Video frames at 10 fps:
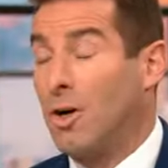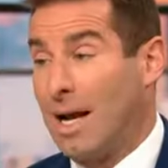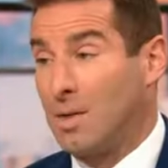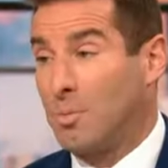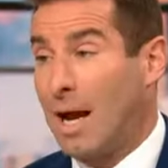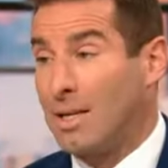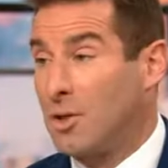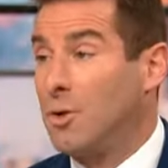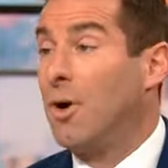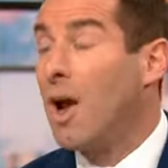as a
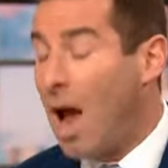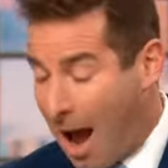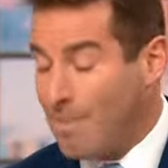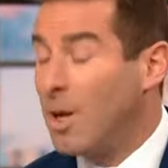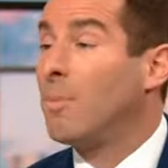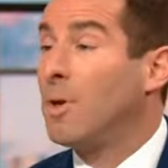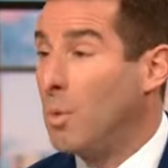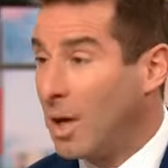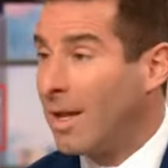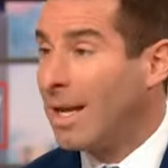prosecutor. I better be
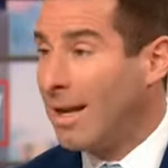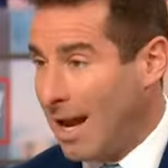willing and